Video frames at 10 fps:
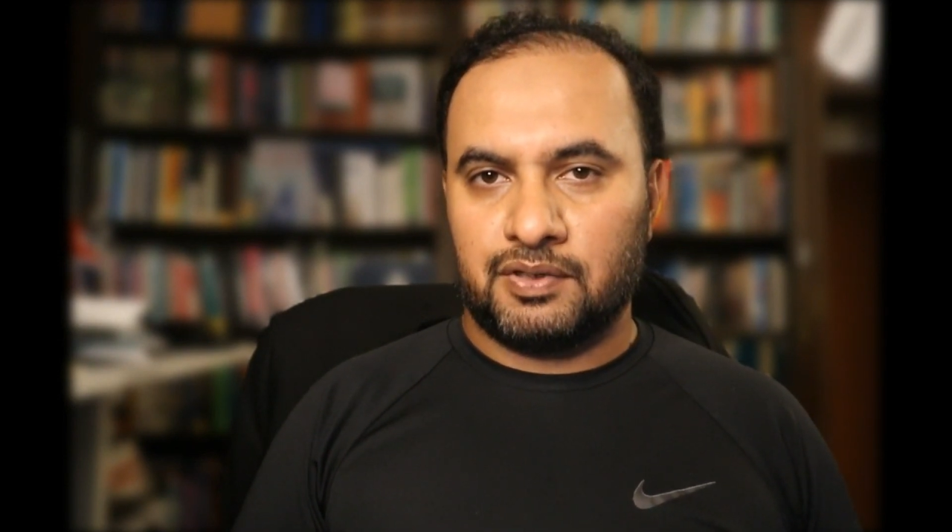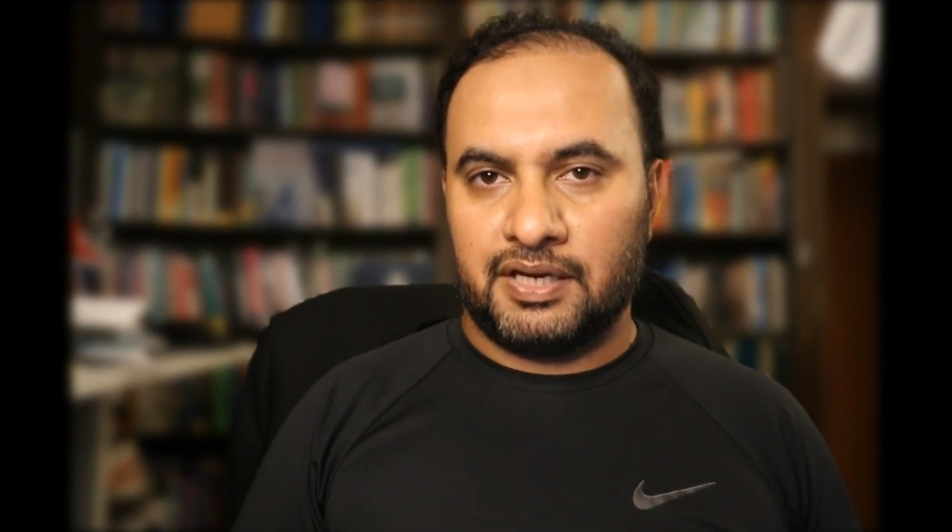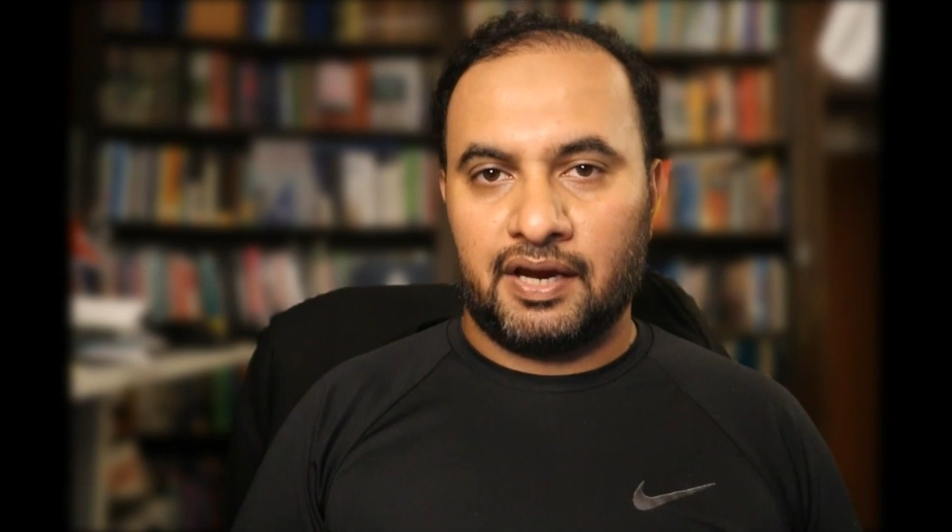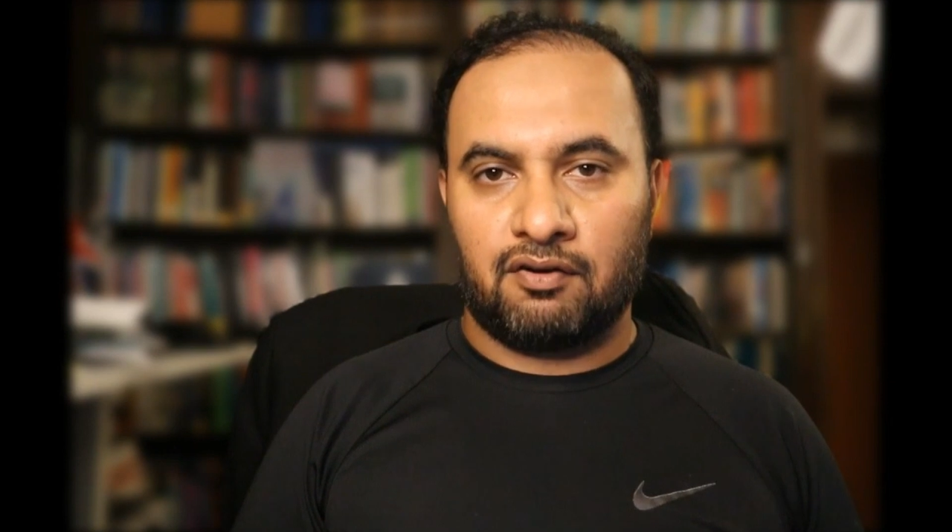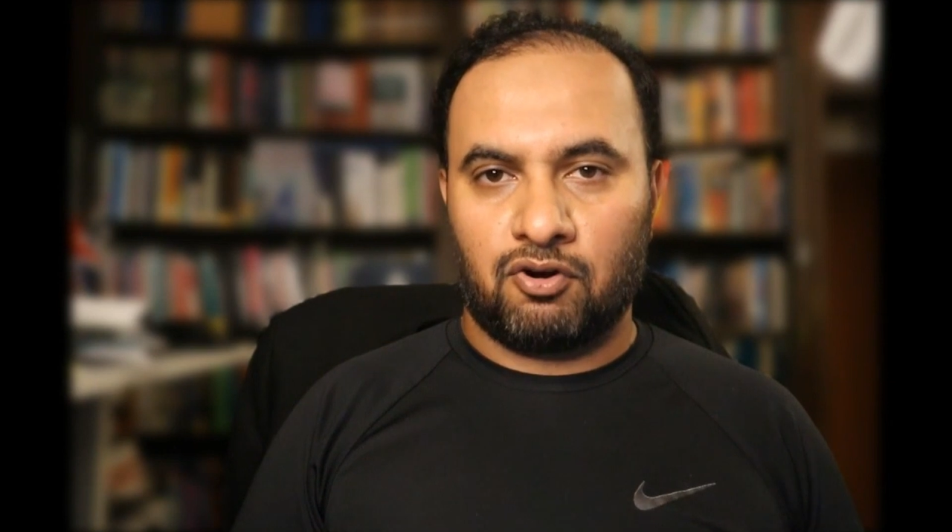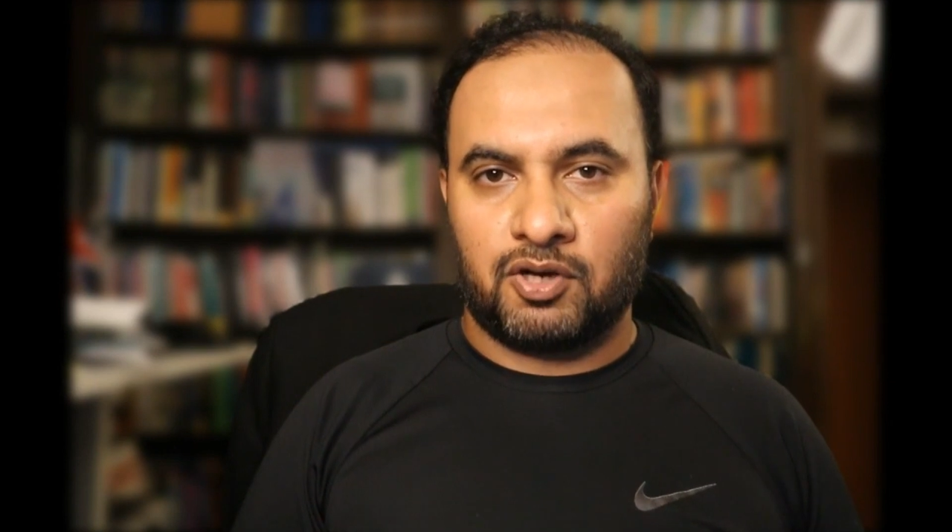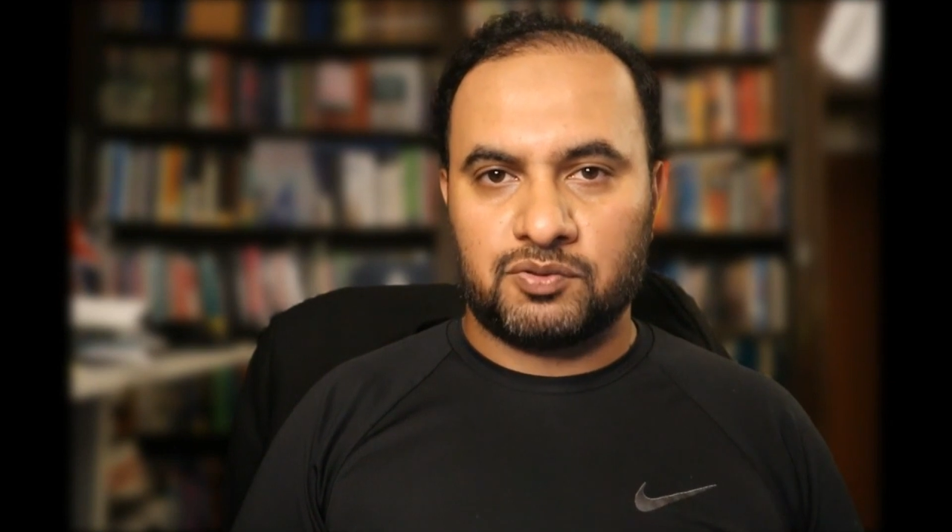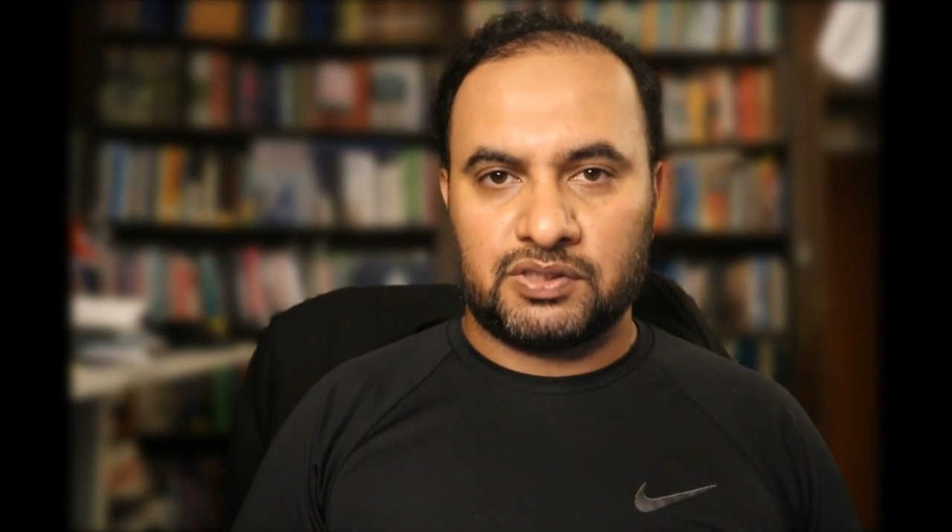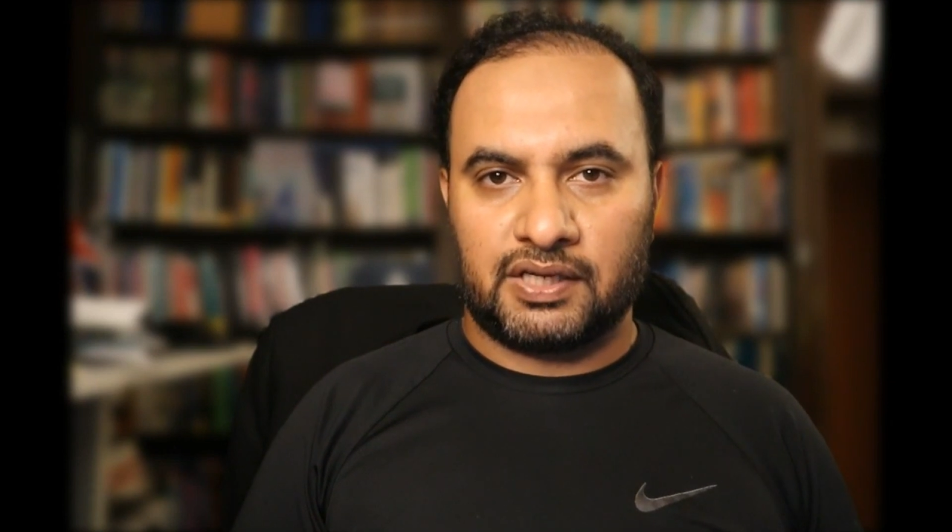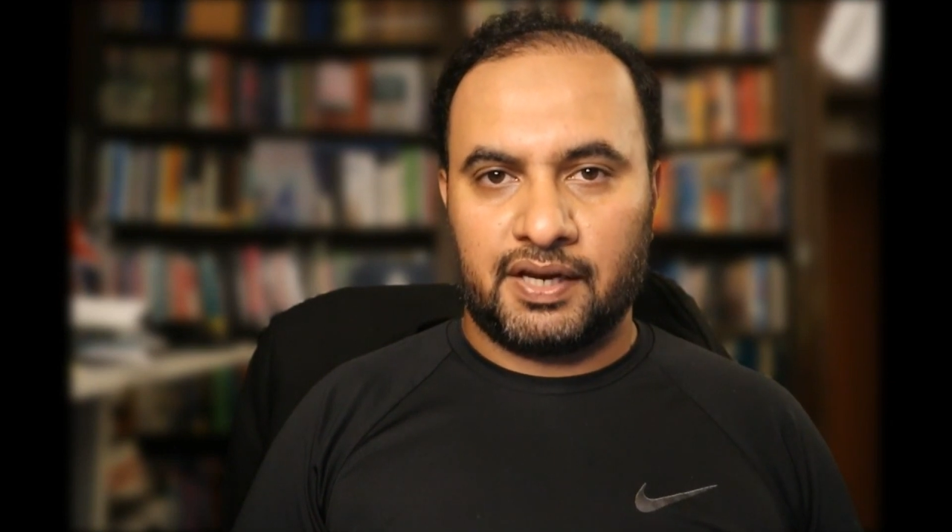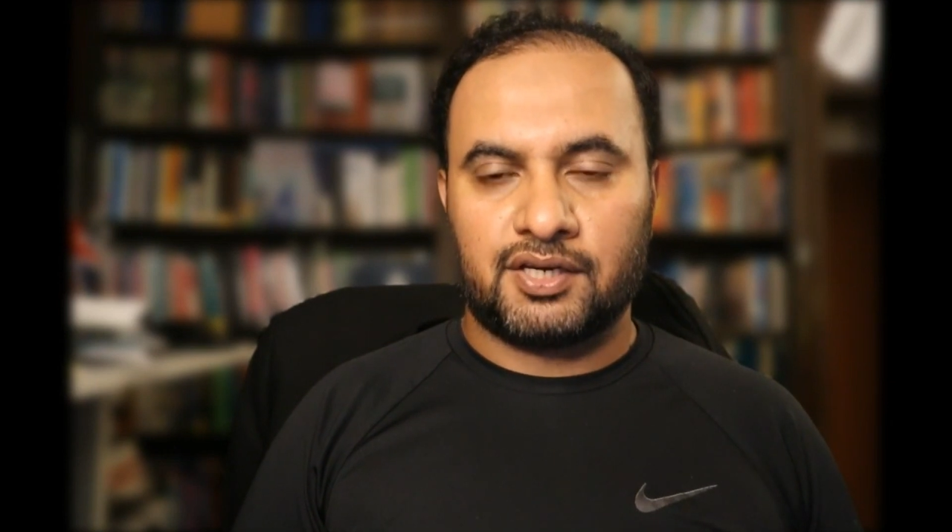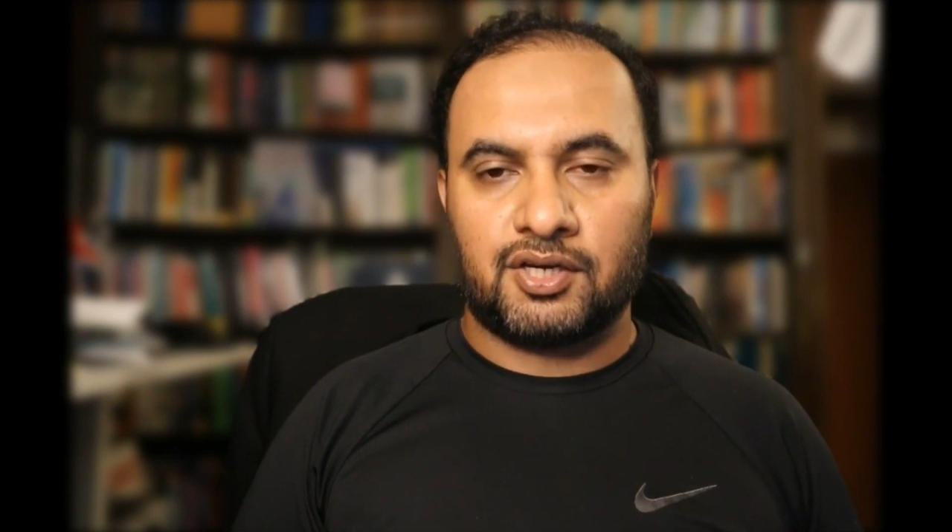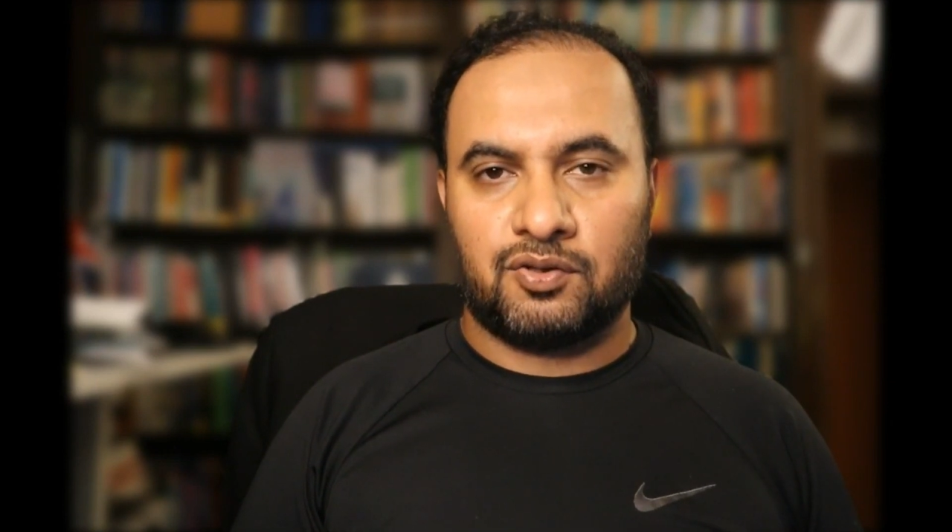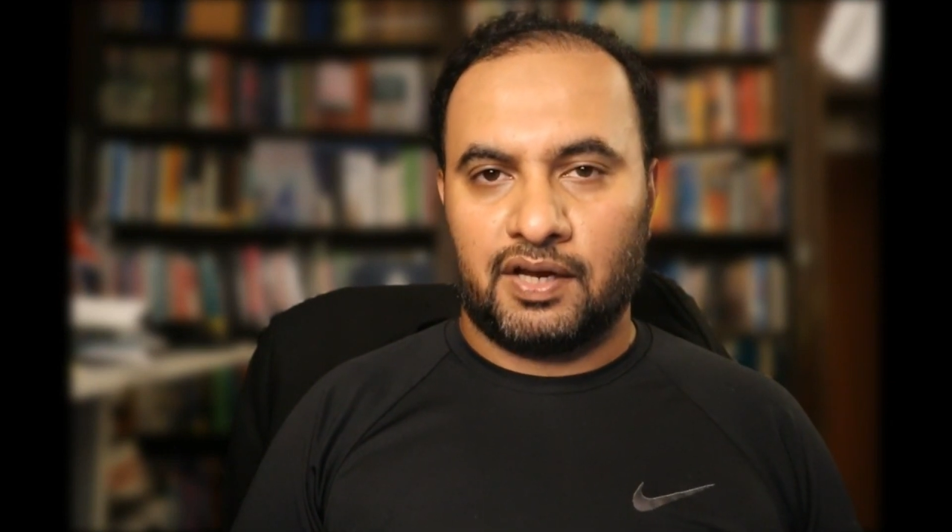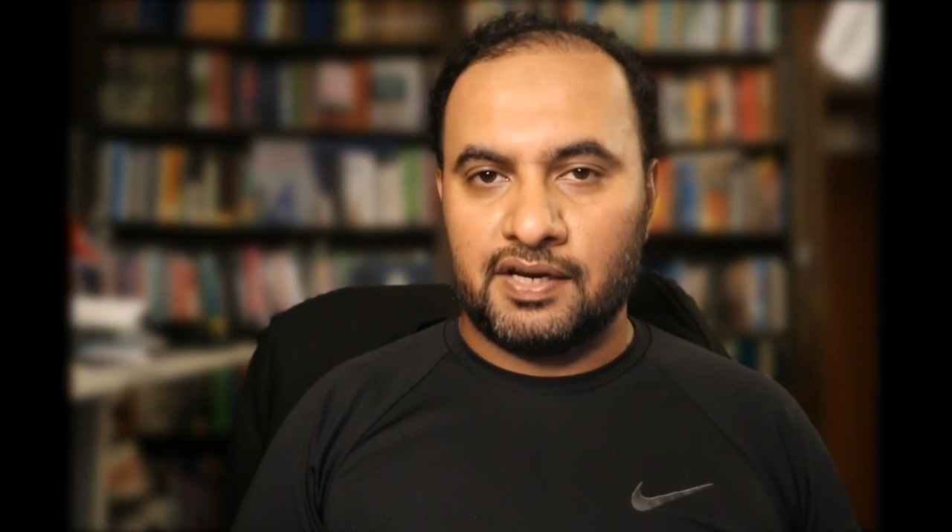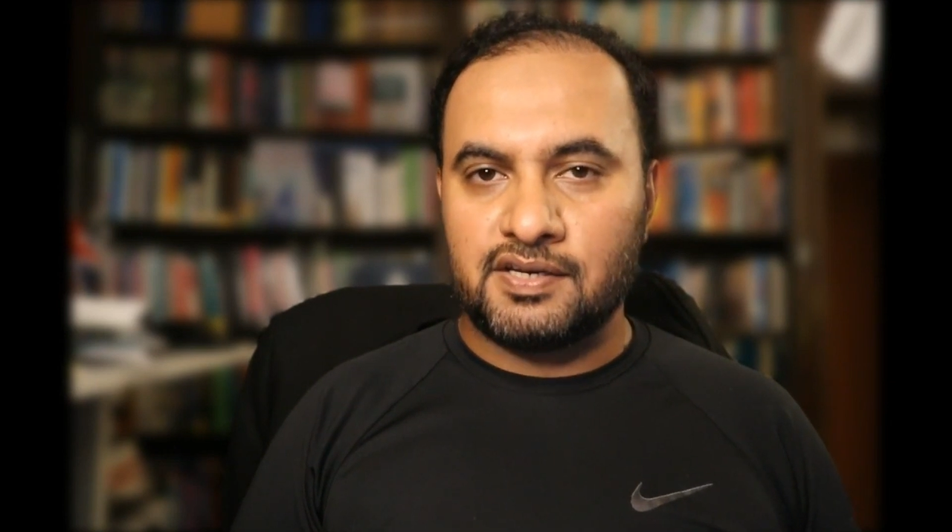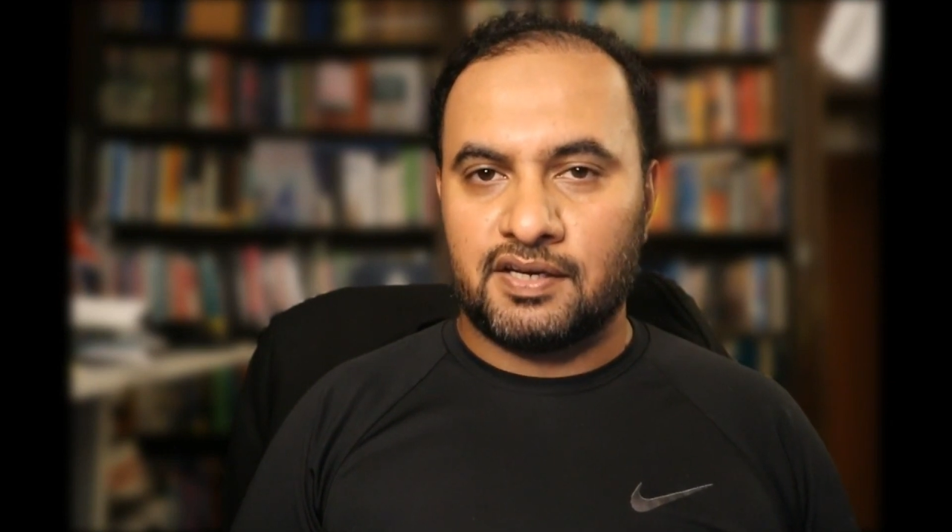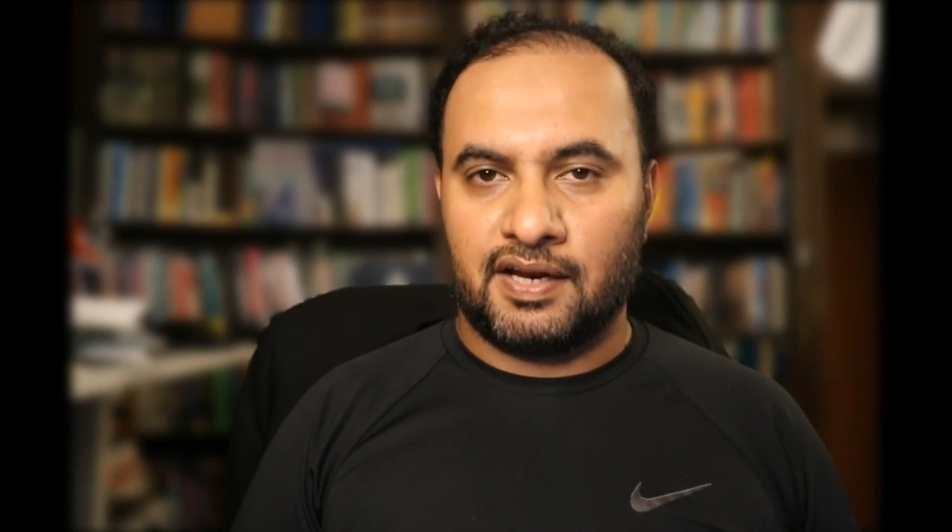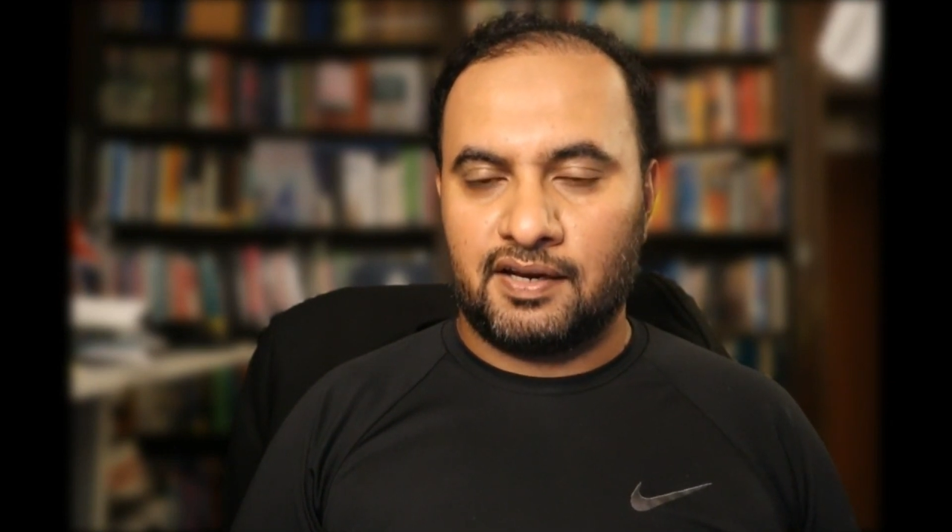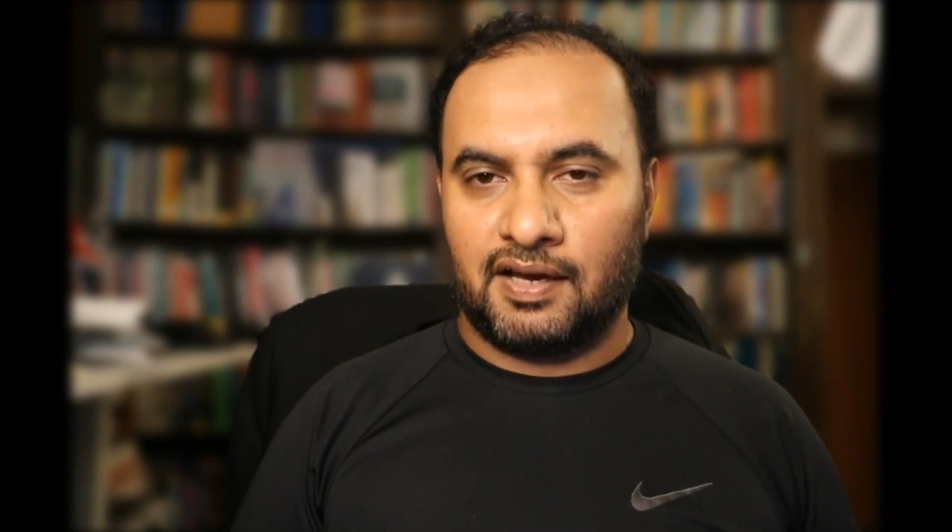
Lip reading: AI robots which are connected to the internet,